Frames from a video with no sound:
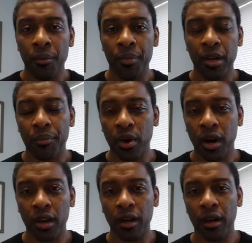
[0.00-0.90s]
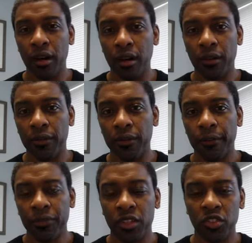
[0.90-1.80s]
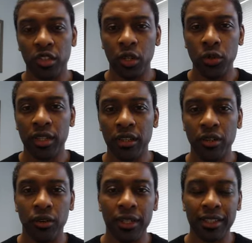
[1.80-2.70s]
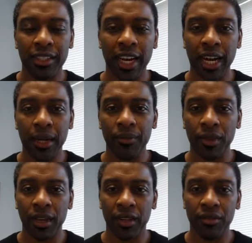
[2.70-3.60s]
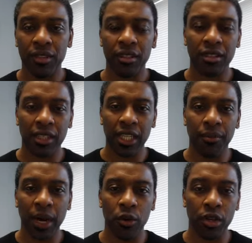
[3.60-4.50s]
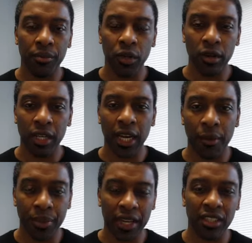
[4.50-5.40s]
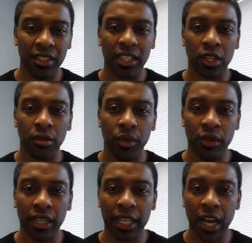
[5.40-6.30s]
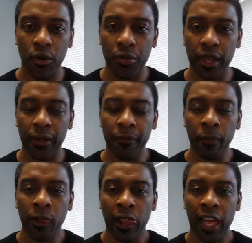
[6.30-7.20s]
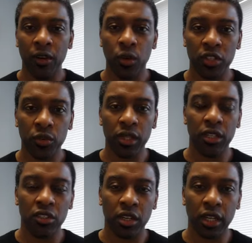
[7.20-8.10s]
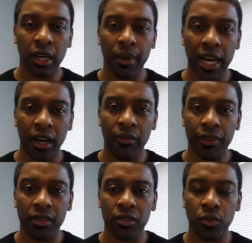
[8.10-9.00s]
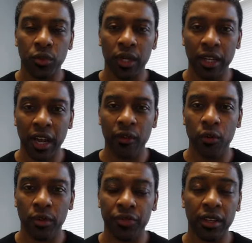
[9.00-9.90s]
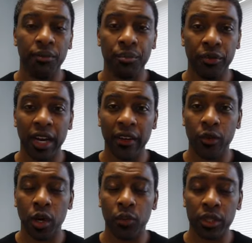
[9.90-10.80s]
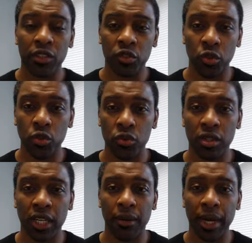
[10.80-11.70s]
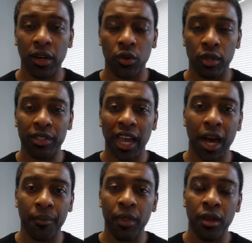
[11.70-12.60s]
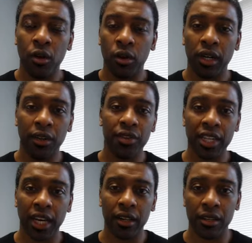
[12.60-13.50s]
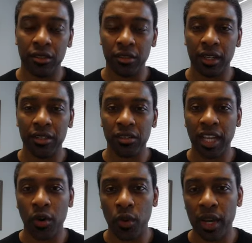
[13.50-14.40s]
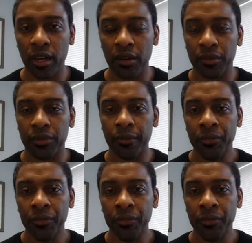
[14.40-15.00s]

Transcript: be a part of the solution during this time, and just to keep our community, our patients, our community healthy. And once we start coming out of this, we want provide everyone with the tools to come out on top on the other side of this. So this is our way of